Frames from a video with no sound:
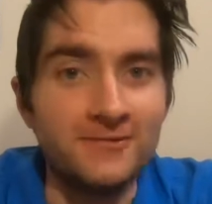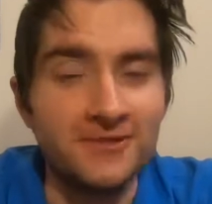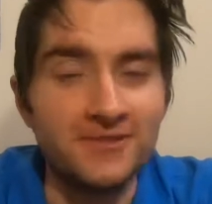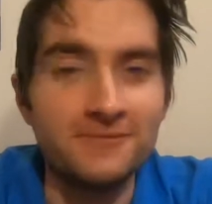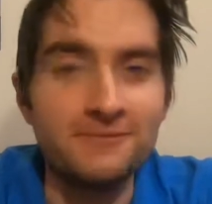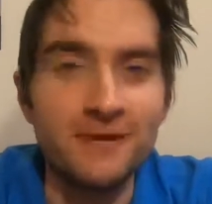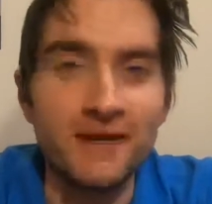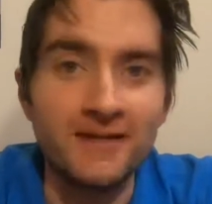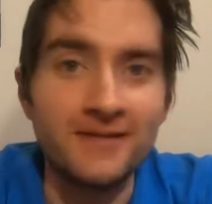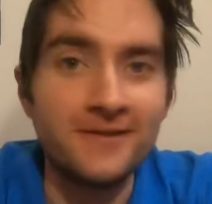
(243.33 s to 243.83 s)

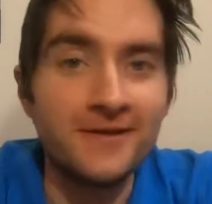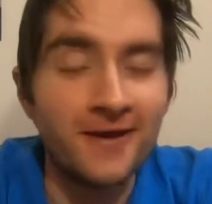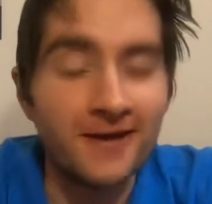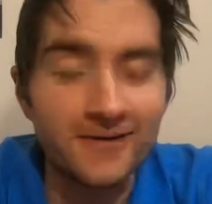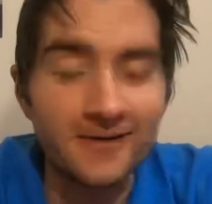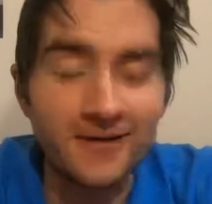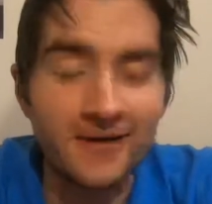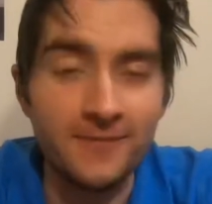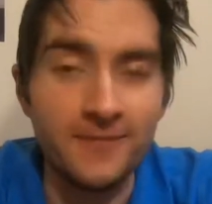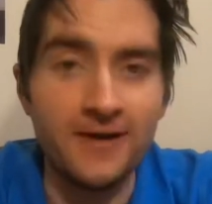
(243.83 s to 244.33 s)
just by
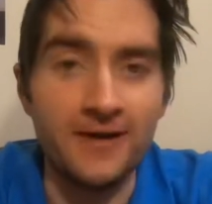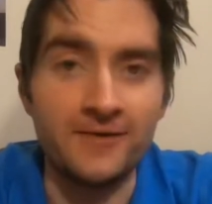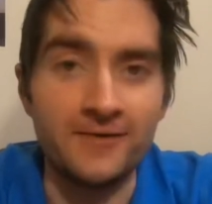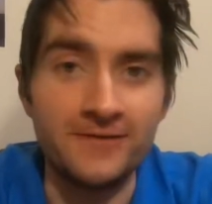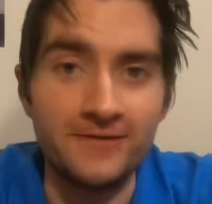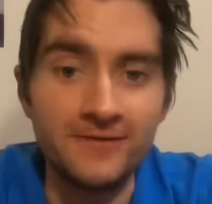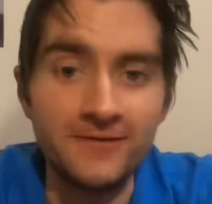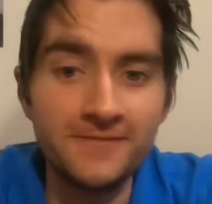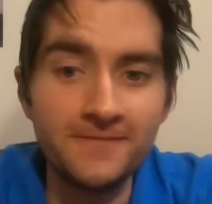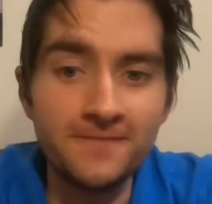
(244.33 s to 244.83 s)
talking about
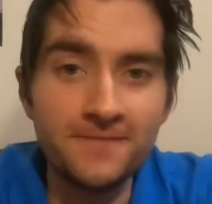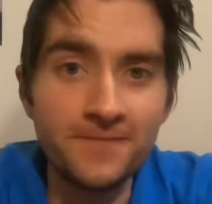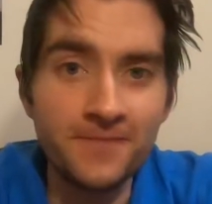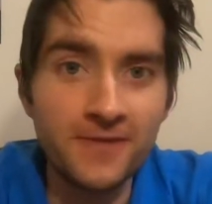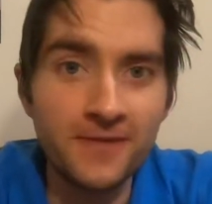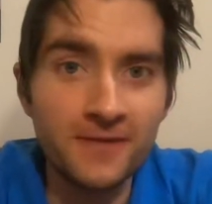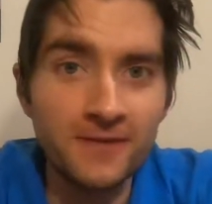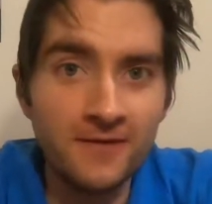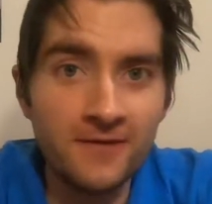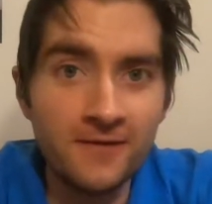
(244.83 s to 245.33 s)
it.
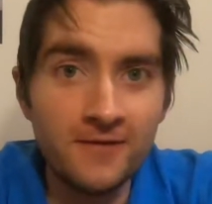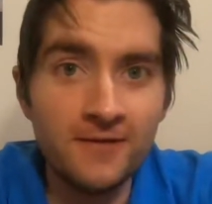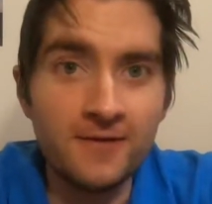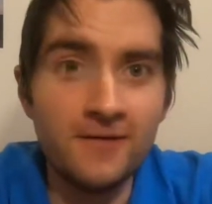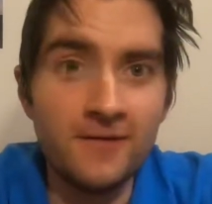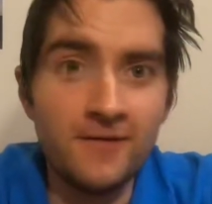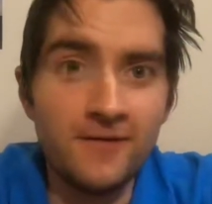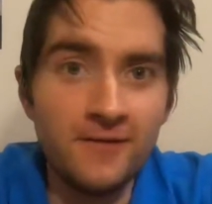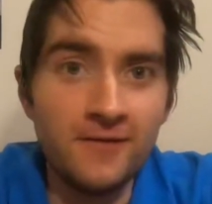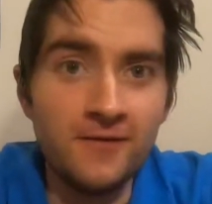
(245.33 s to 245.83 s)

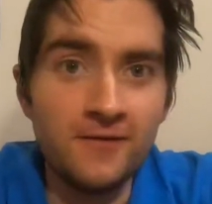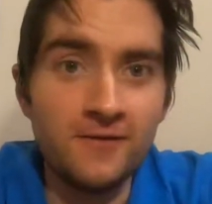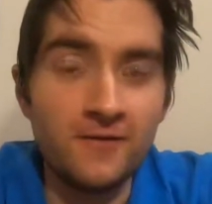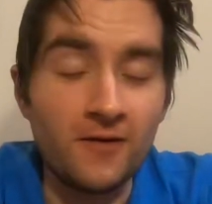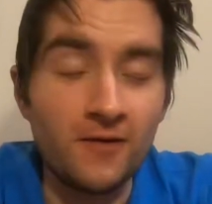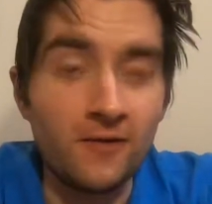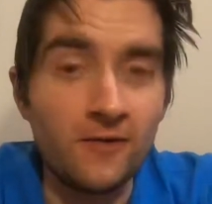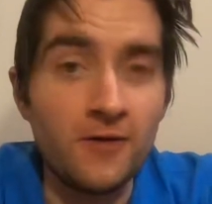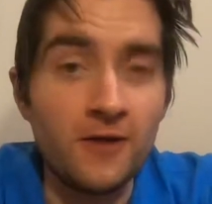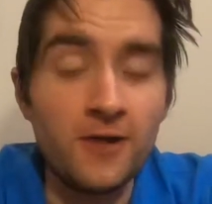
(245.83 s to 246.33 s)

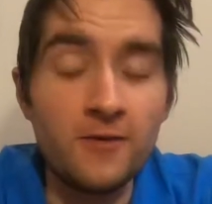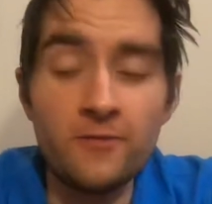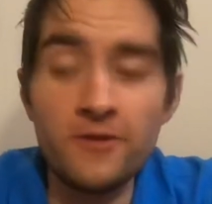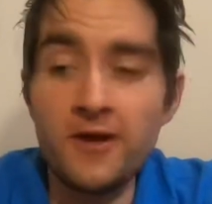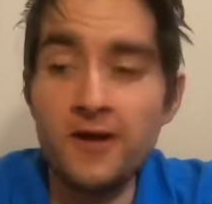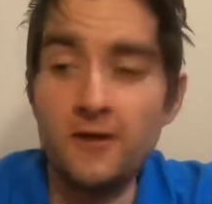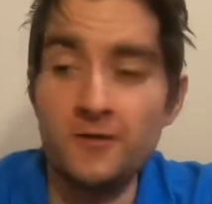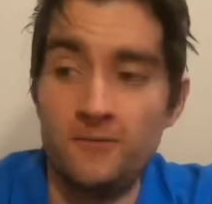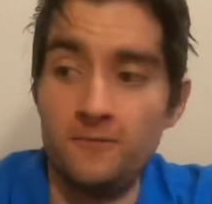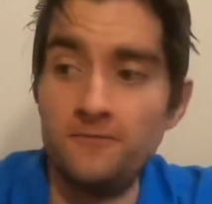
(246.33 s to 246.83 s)
So here we
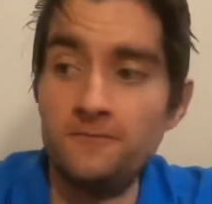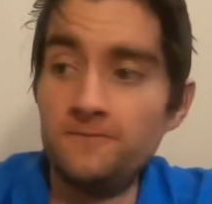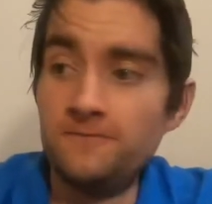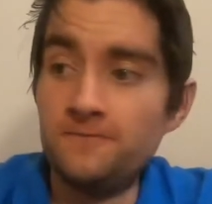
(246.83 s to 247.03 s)
go.